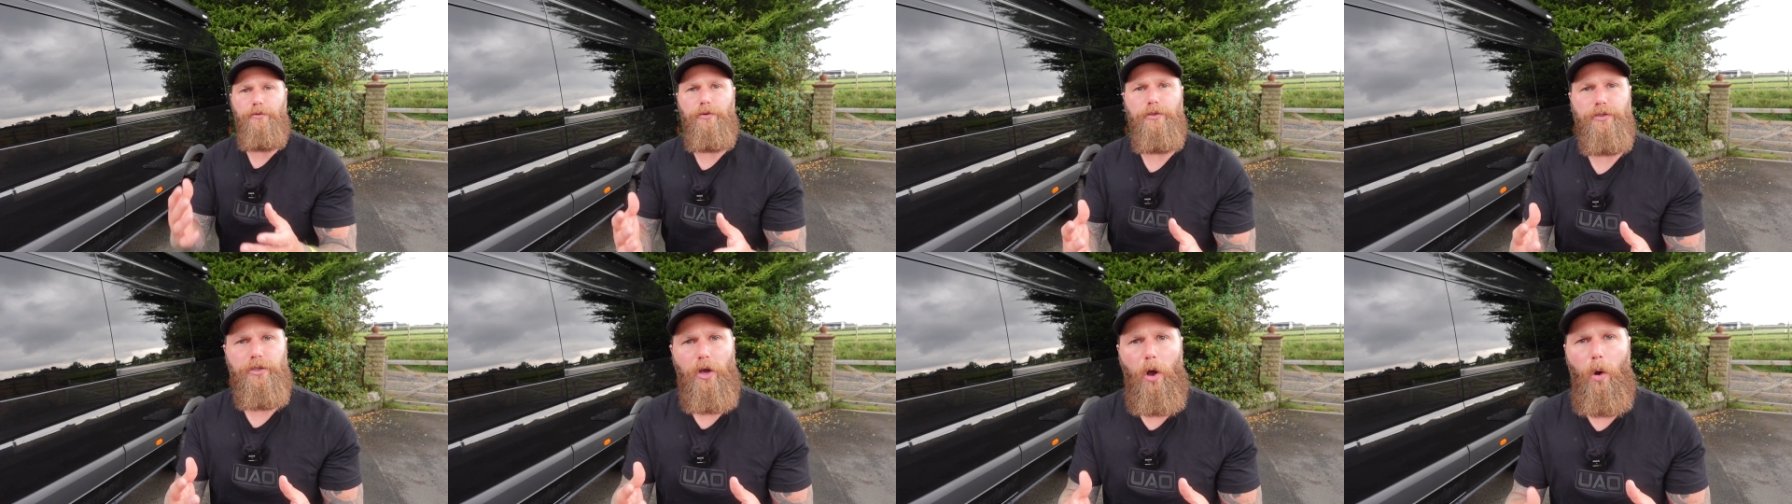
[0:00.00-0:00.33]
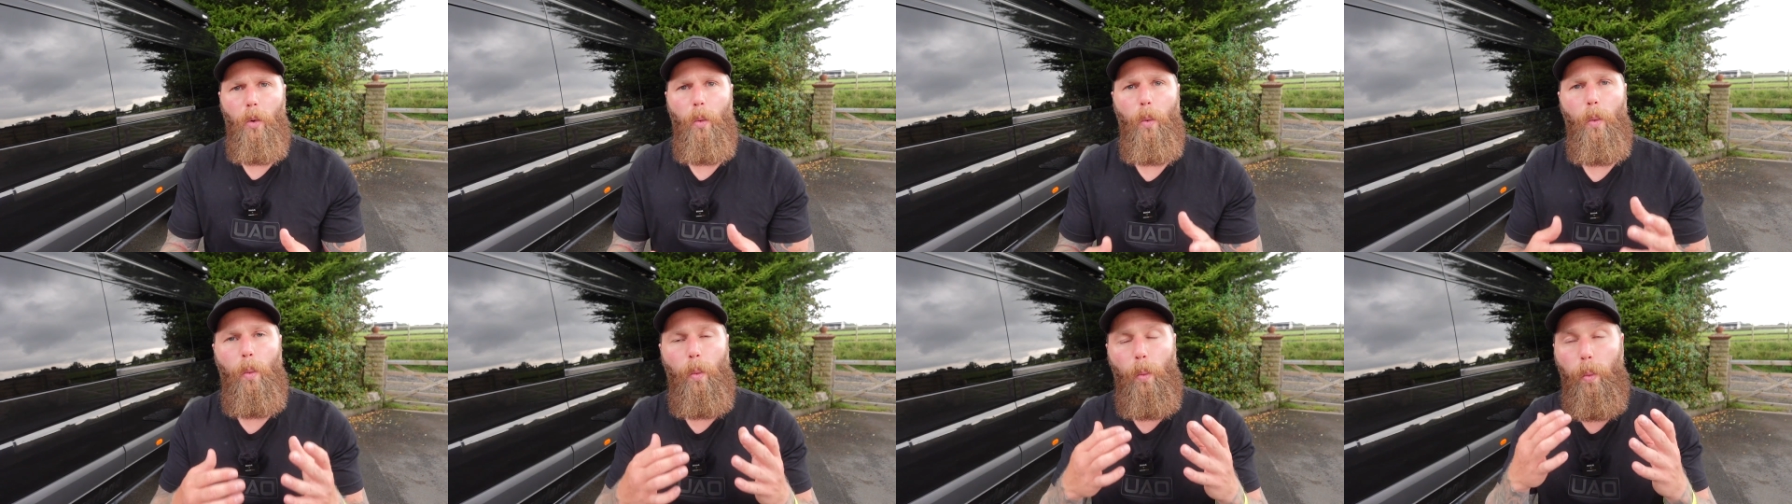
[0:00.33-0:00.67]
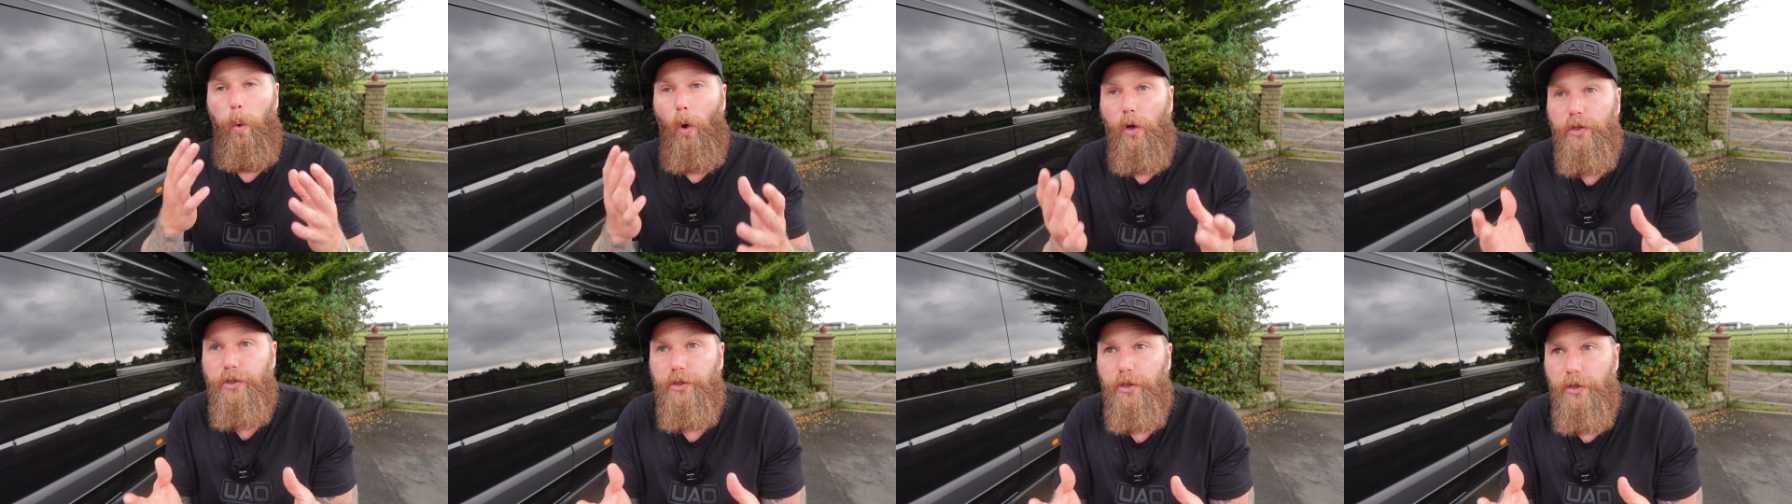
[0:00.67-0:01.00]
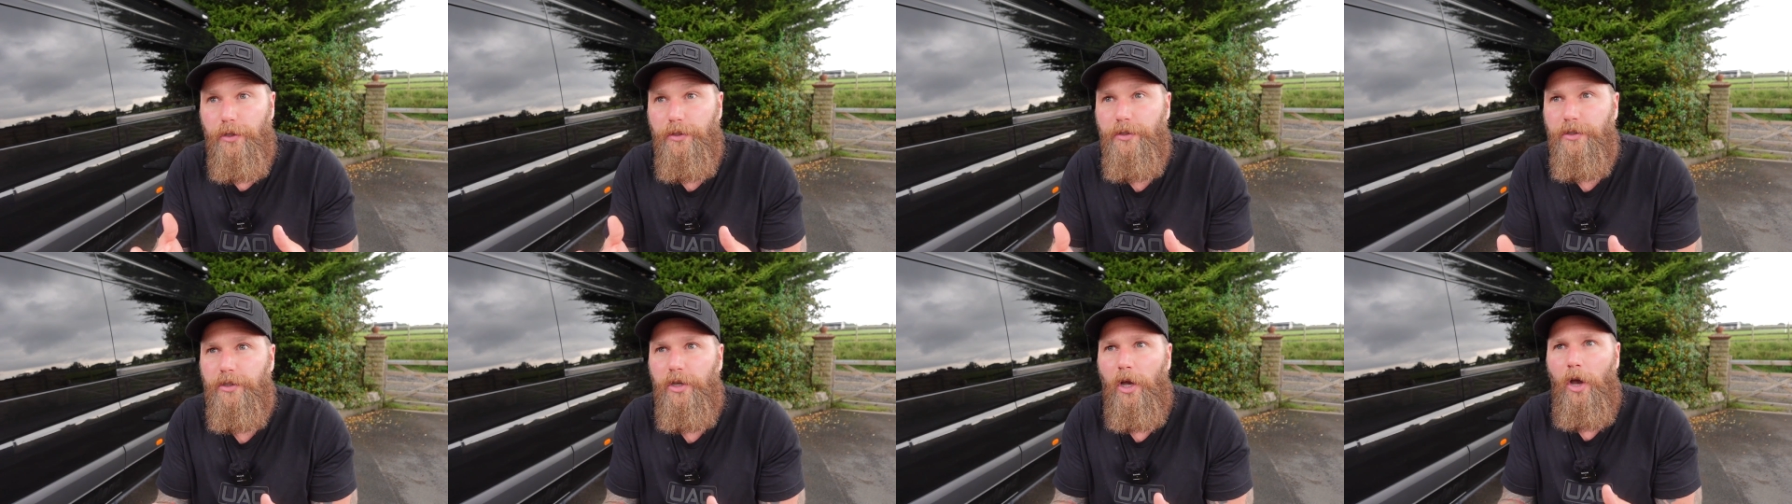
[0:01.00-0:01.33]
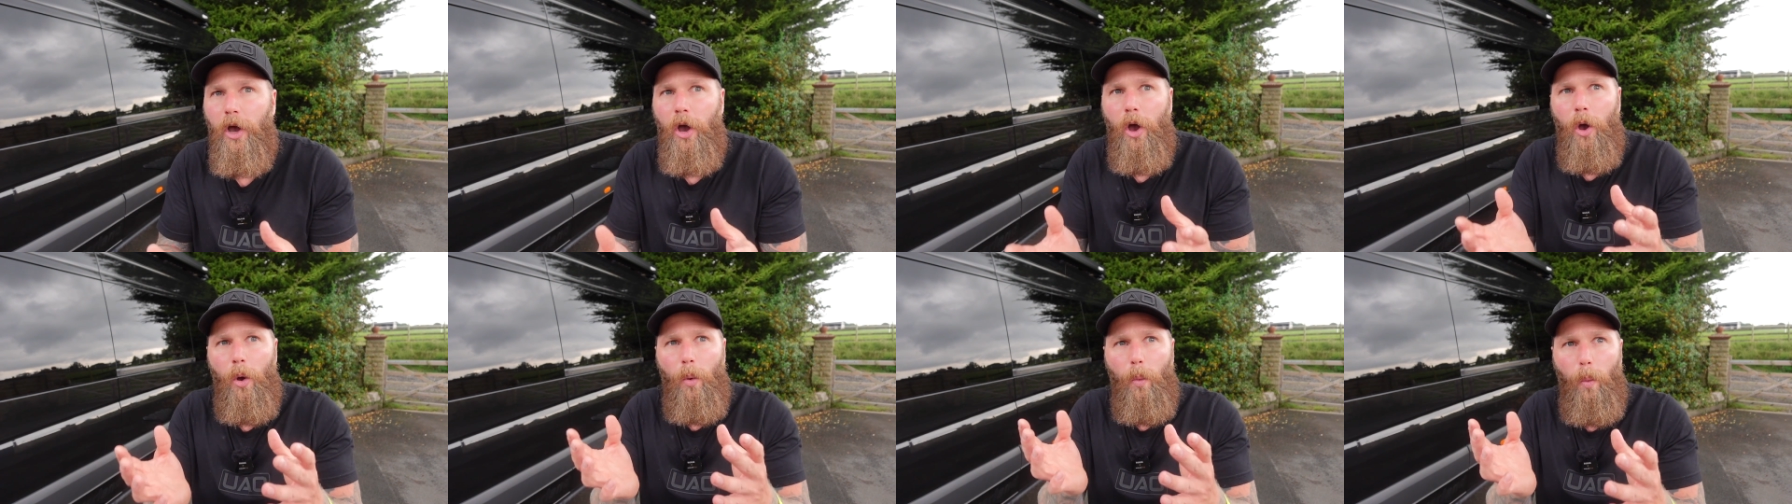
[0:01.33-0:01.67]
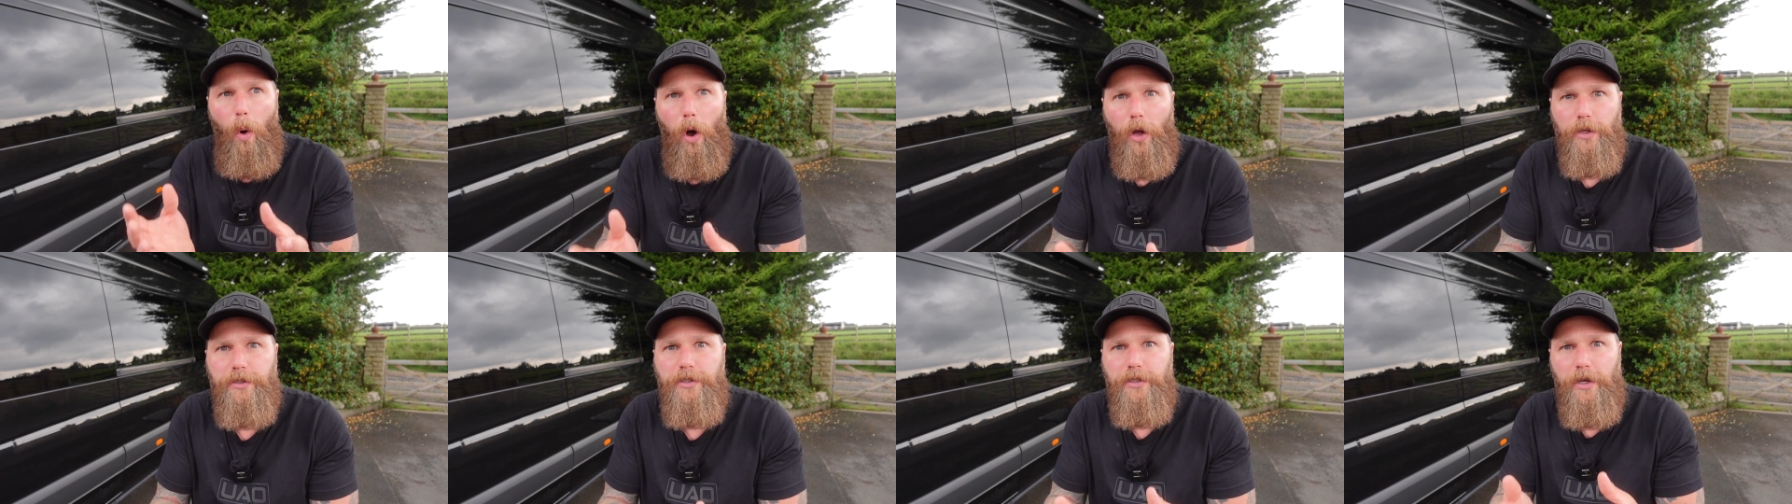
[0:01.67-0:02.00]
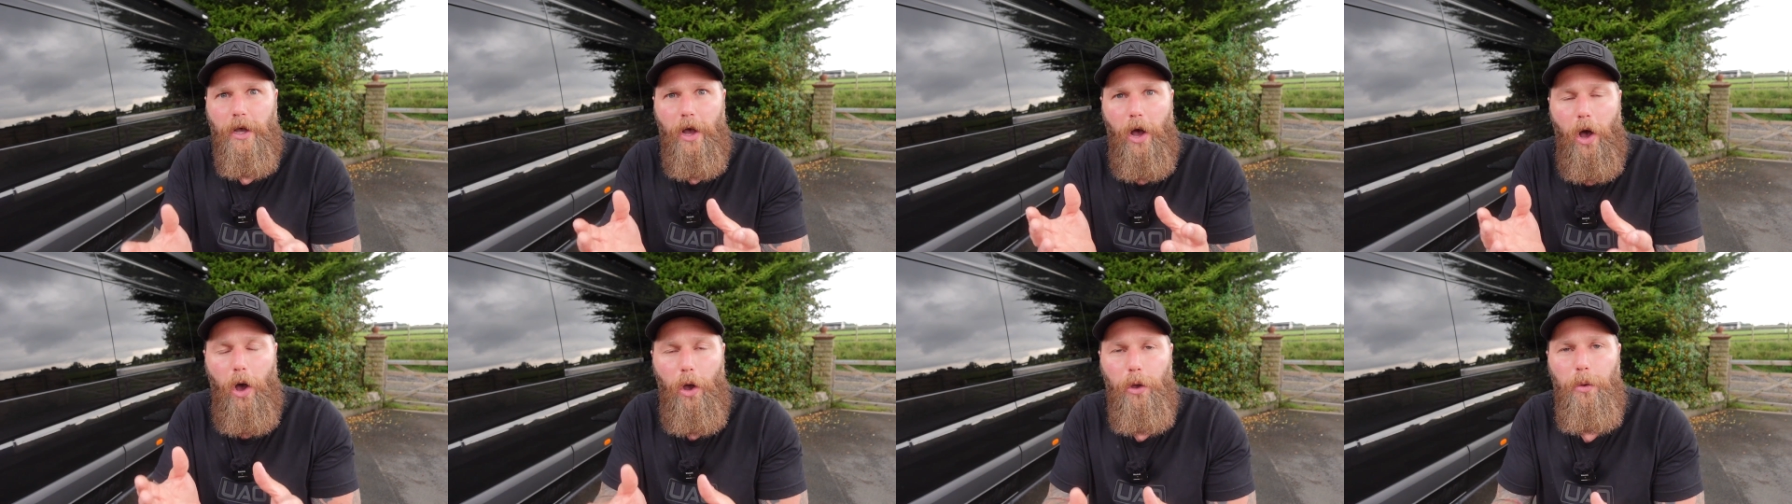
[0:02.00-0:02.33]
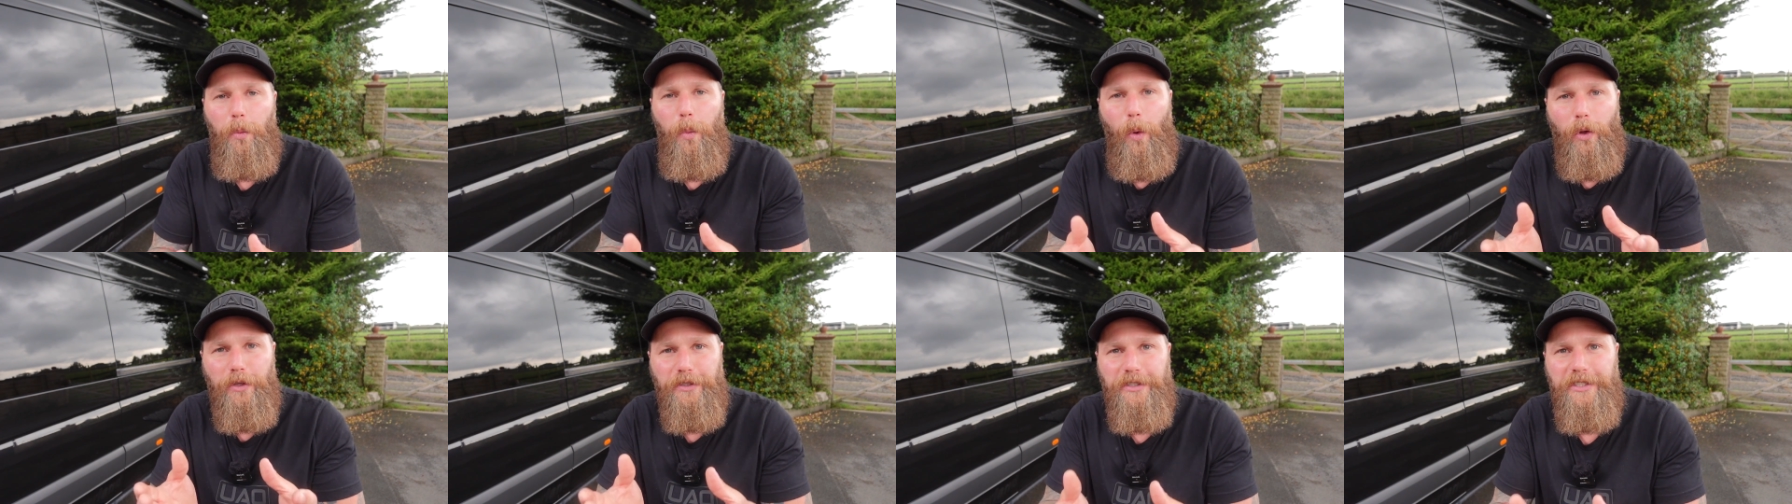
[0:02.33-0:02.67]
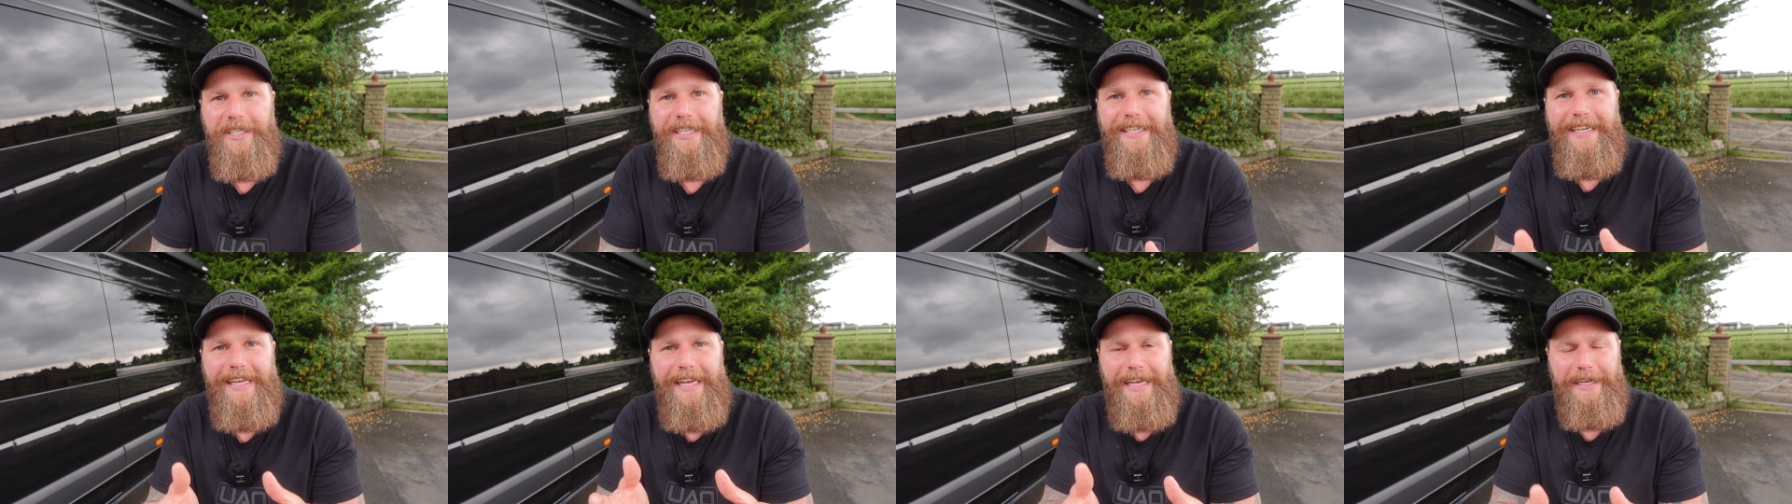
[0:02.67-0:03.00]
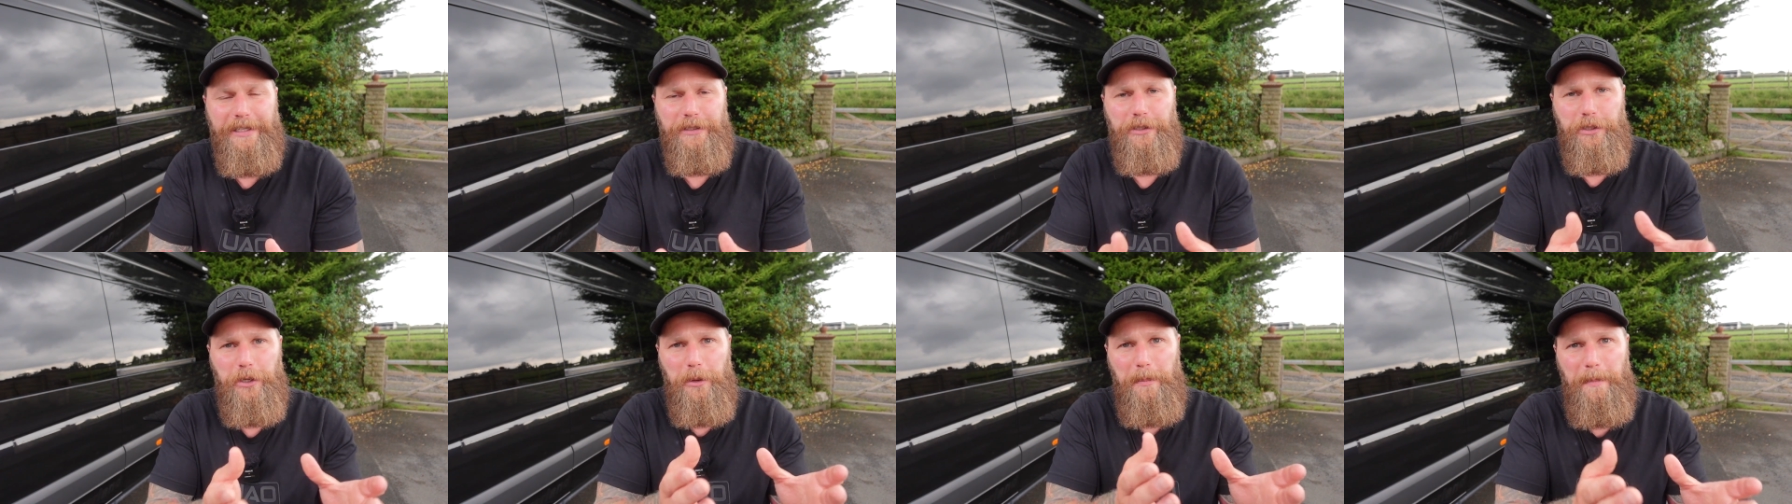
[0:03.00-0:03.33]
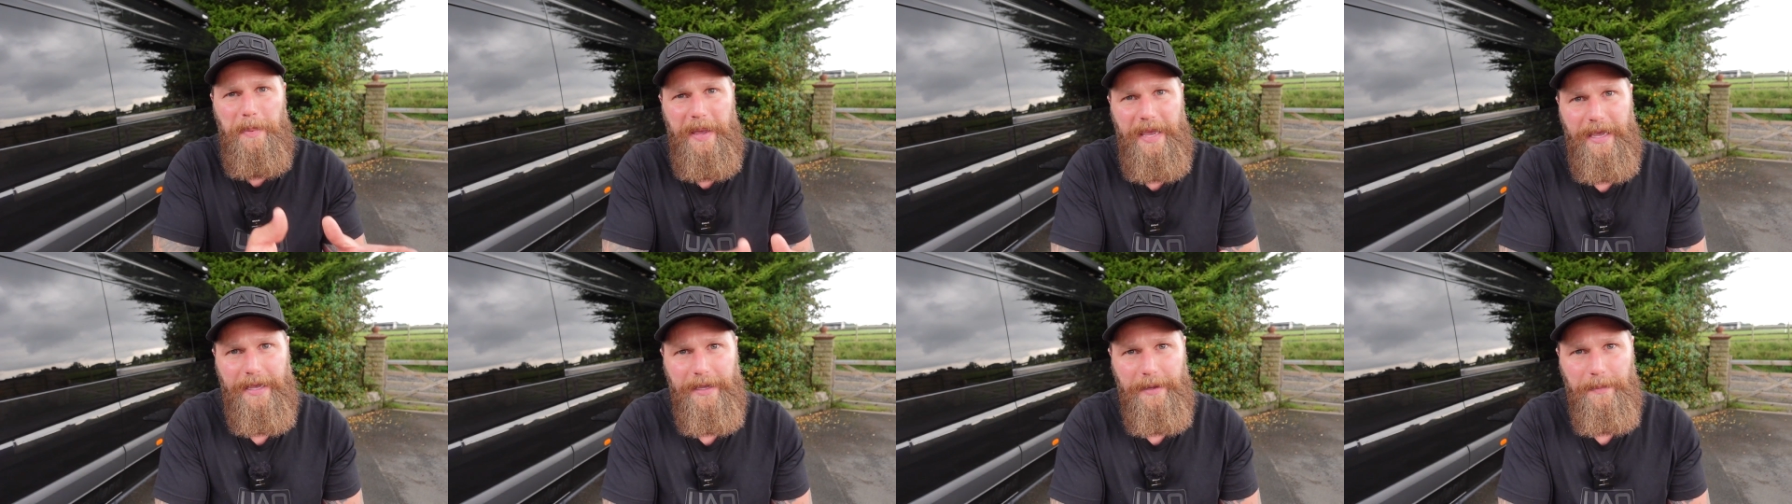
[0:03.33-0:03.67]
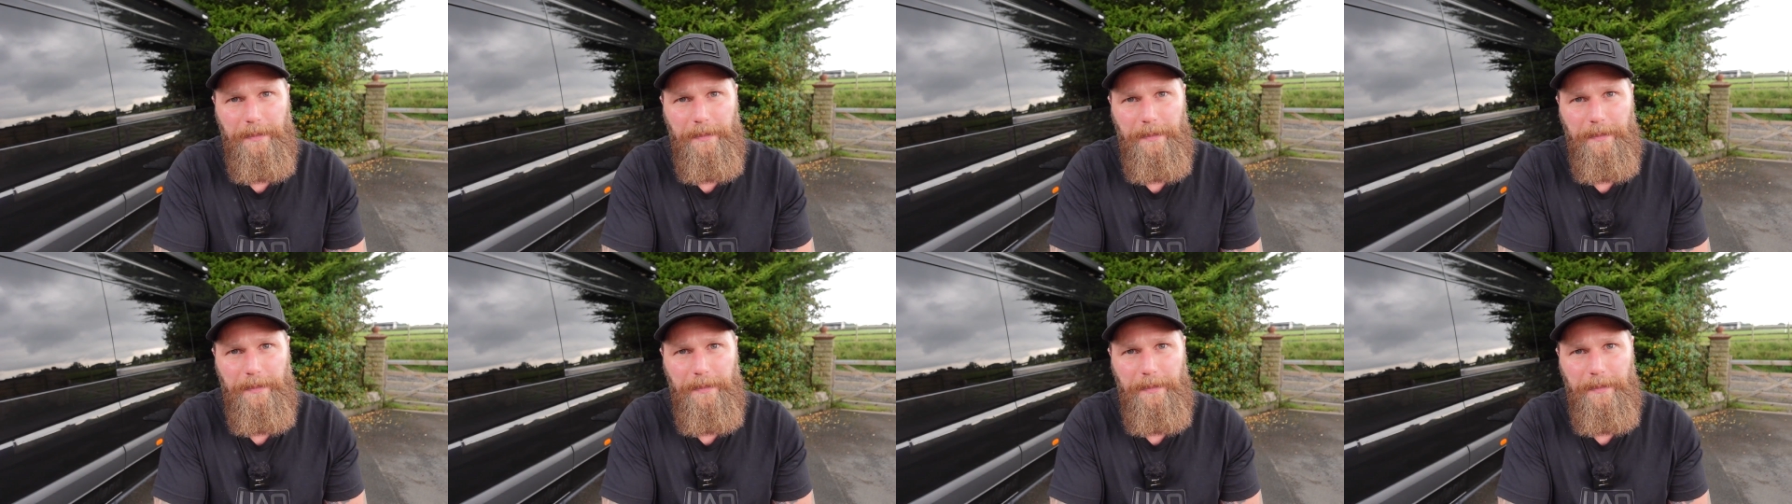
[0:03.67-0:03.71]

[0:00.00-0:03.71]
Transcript: result wasn't what I wanted it to be.